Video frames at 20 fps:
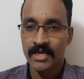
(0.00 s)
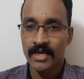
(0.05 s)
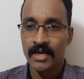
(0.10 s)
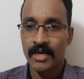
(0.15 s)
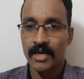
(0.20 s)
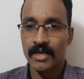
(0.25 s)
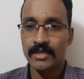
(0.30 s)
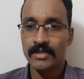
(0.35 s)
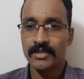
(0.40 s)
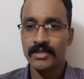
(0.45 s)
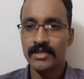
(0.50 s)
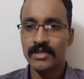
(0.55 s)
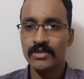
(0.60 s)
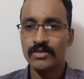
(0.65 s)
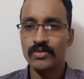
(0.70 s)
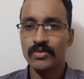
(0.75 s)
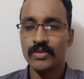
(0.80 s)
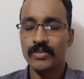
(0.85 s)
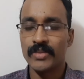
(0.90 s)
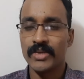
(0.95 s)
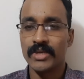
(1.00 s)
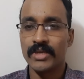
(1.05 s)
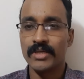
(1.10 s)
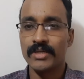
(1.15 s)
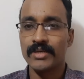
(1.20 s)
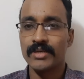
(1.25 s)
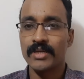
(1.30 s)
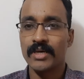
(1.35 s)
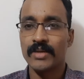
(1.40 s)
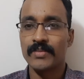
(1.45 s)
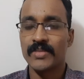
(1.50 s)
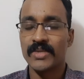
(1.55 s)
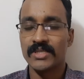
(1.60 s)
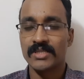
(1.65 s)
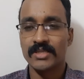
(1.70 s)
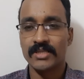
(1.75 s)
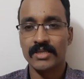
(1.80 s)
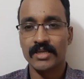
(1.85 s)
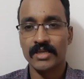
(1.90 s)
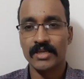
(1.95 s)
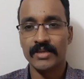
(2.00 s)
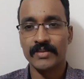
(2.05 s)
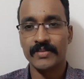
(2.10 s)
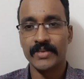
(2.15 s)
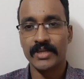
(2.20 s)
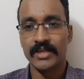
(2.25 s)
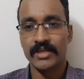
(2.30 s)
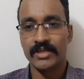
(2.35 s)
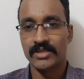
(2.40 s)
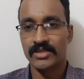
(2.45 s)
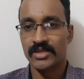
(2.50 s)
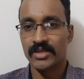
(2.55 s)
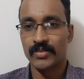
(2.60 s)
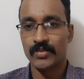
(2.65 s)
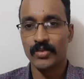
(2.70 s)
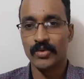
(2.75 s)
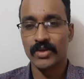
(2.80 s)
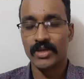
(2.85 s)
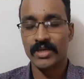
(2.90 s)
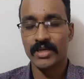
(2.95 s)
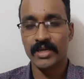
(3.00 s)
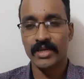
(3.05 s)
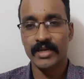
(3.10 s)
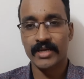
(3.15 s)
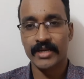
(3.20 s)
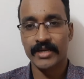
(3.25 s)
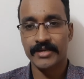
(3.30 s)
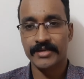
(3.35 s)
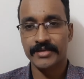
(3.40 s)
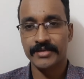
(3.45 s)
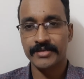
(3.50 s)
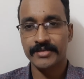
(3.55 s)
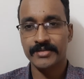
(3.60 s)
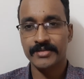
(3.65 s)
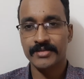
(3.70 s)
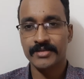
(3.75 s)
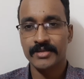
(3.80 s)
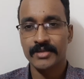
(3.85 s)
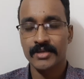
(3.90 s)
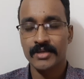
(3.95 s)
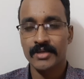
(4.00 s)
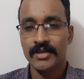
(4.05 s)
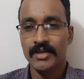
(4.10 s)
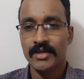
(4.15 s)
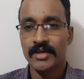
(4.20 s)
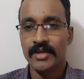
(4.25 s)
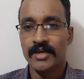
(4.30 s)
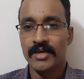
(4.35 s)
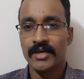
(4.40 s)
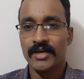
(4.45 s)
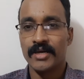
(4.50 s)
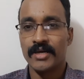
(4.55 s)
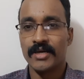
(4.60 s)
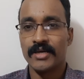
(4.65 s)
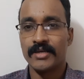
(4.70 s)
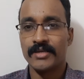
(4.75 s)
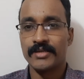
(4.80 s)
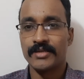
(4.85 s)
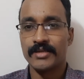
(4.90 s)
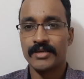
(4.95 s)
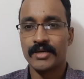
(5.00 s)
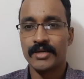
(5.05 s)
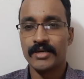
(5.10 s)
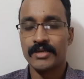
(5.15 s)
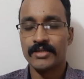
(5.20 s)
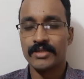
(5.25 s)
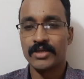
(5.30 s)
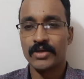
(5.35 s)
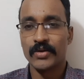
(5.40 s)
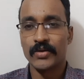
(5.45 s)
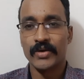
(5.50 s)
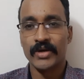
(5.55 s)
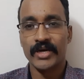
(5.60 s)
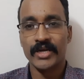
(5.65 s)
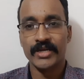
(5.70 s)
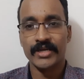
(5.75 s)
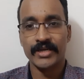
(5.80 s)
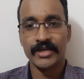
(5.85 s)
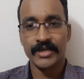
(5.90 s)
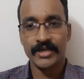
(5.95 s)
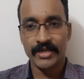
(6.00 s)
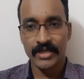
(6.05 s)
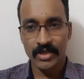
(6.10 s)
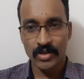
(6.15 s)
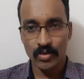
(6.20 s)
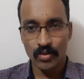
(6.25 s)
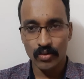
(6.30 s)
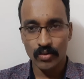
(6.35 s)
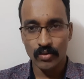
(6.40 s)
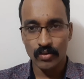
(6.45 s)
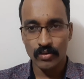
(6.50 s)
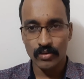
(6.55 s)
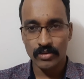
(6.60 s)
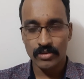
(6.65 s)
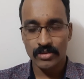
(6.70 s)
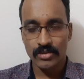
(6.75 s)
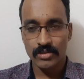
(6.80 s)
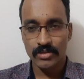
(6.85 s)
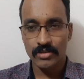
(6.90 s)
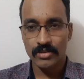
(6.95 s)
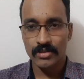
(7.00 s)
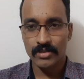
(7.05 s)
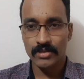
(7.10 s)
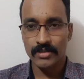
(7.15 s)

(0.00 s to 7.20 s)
and these women are basically very symbolical characters, and they were knitting wools,